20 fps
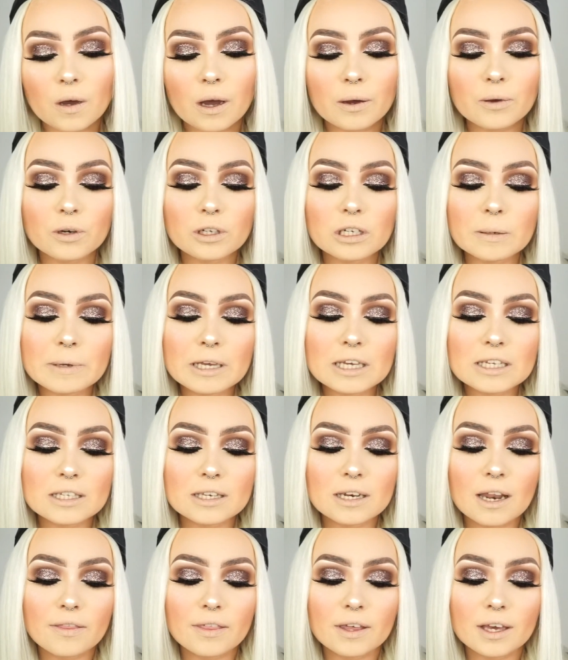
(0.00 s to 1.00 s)
I'm going to be
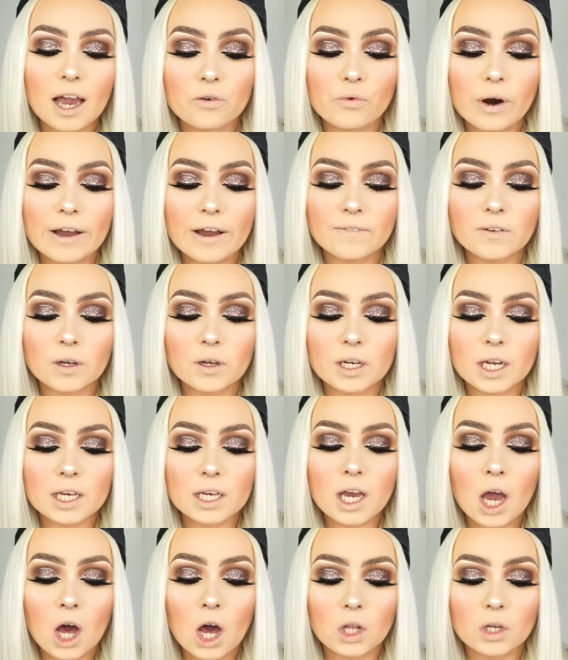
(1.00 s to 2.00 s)
using the Revlon
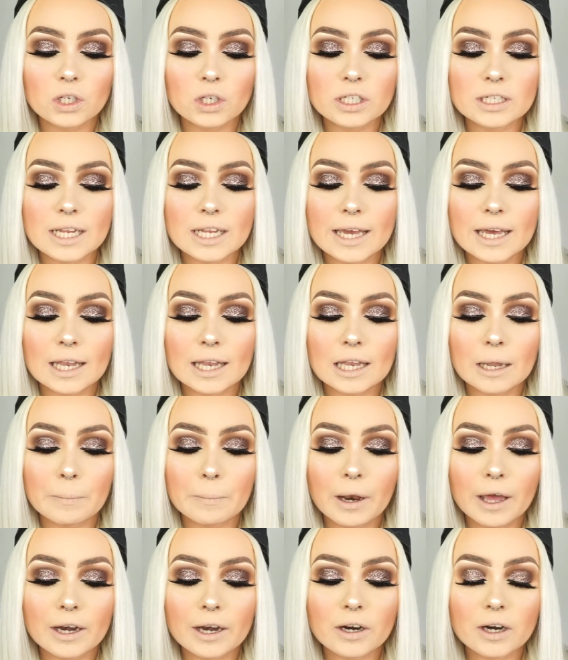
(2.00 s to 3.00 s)
Colourstay Lip
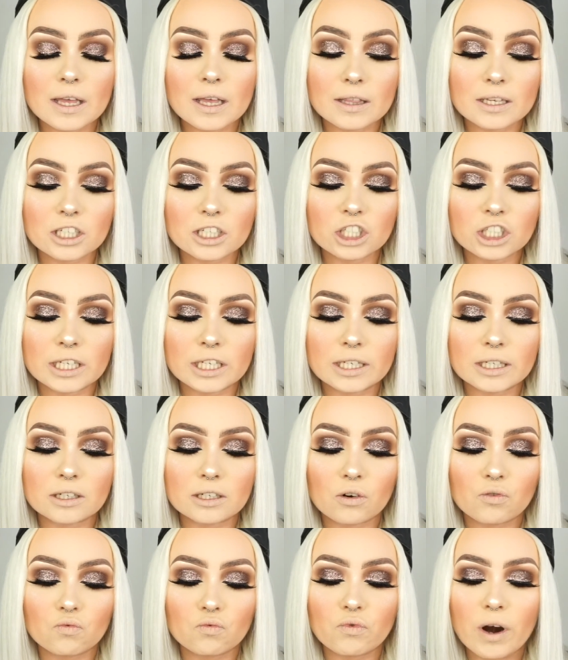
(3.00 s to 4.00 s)
Liner in the shade
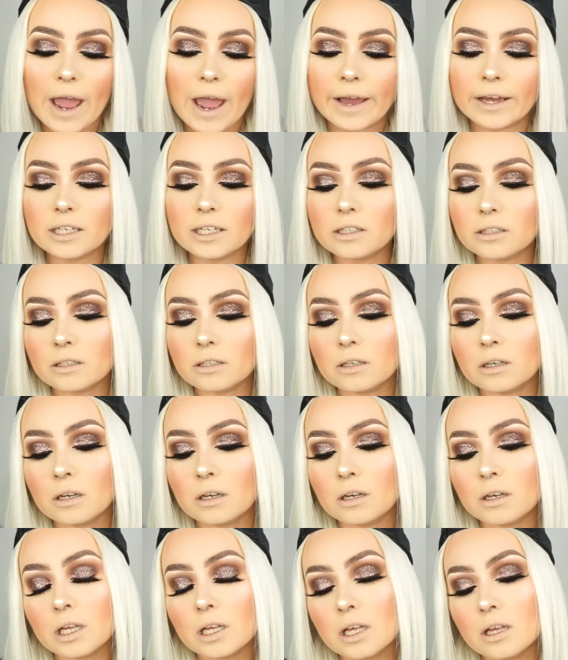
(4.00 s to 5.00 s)
Red.
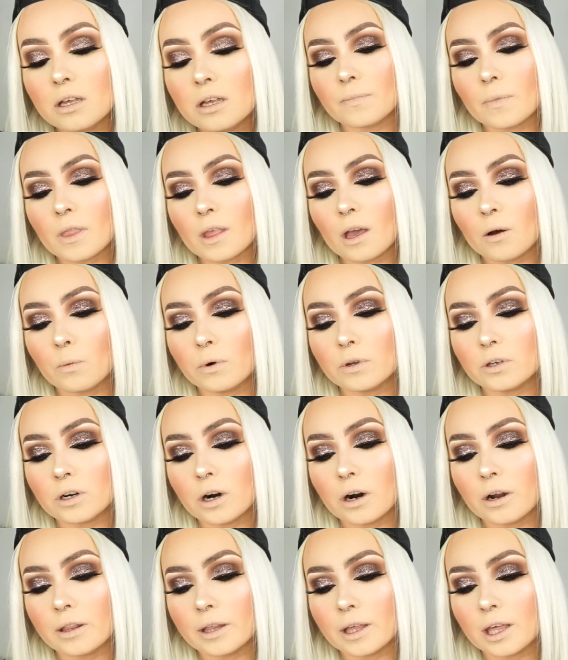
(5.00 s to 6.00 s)
I wonder
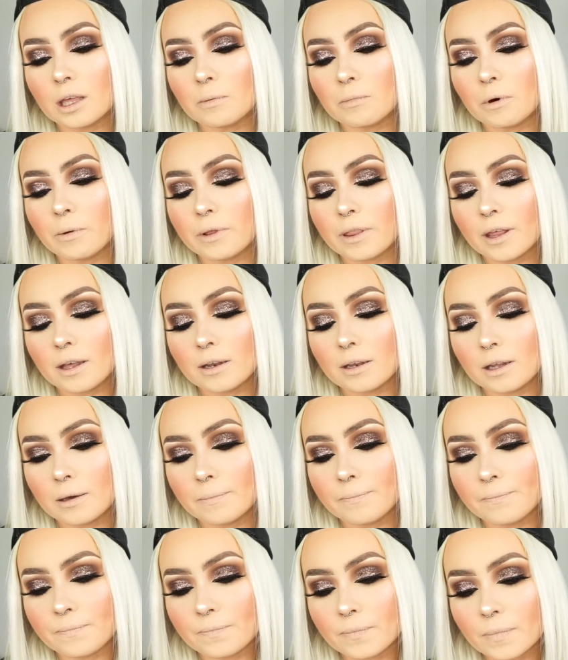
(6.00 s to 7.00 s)
how they came up with that
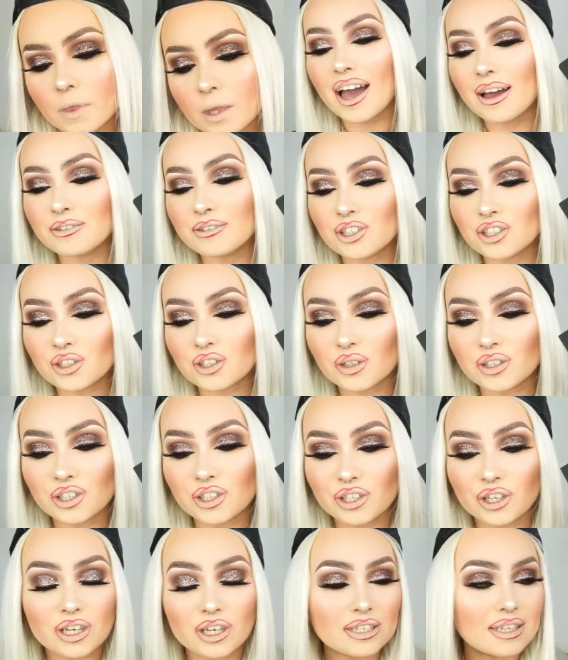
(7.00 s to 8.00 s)
name. I'm just going
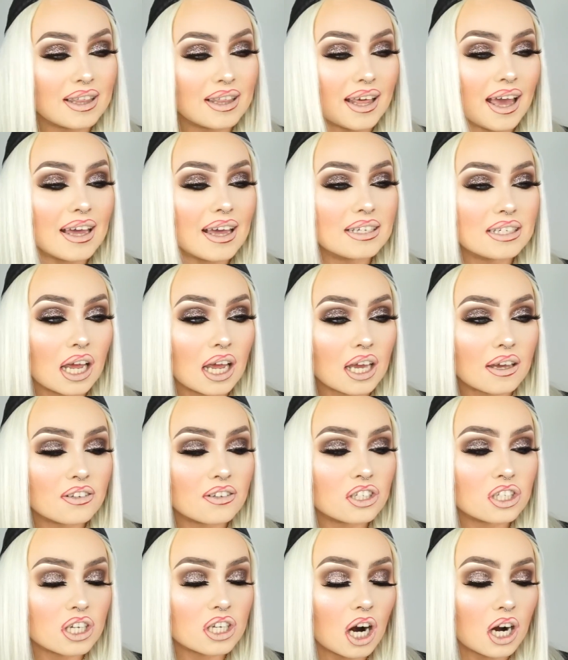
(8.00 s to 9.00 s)
to use the Deca
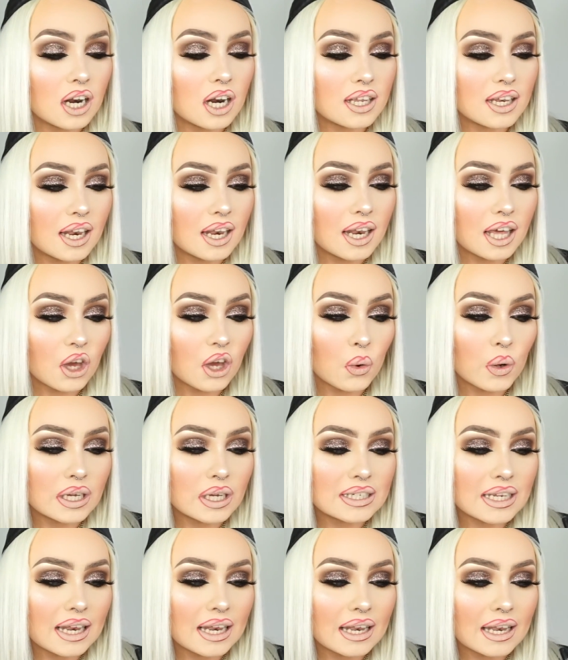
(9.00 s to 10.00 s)
Scarlet
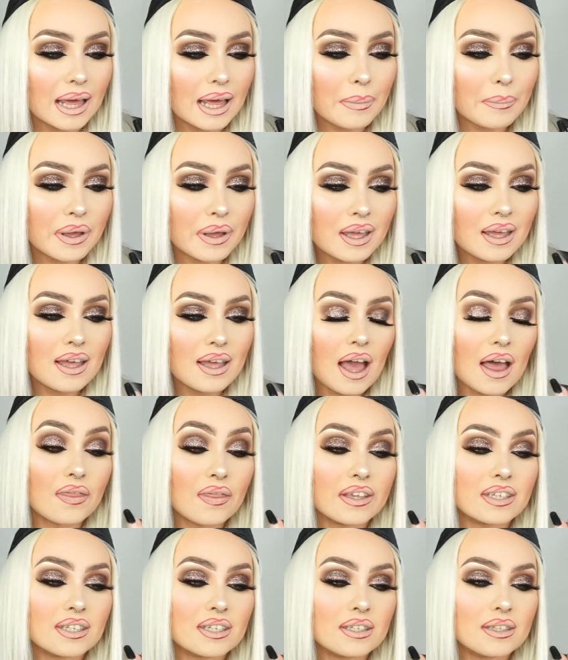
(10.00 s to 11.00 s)
Liquid Lip, and
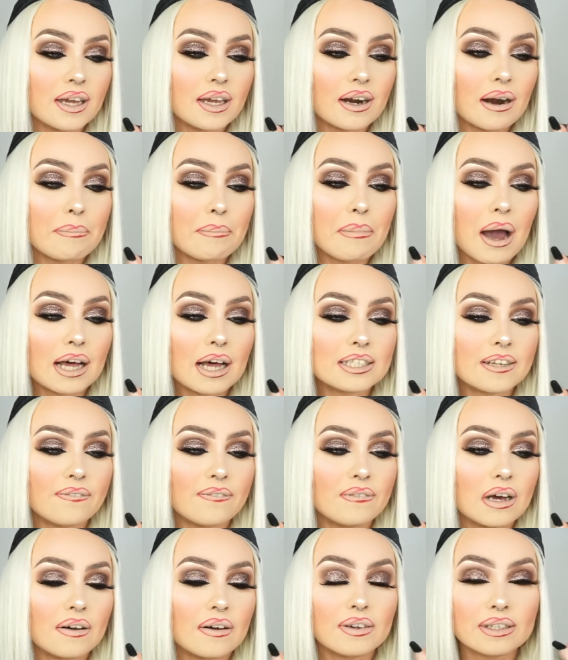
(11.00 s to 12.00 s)
this is their matte
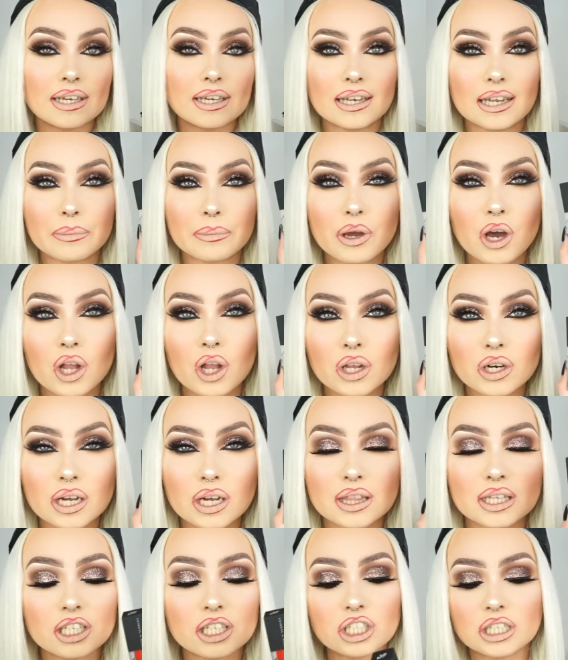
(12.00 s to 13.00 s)
velvet lip colour
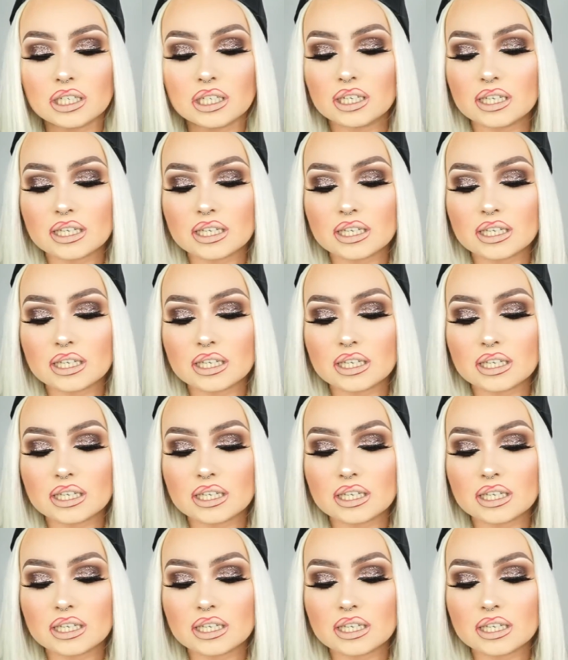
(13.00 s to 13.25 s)
in the shade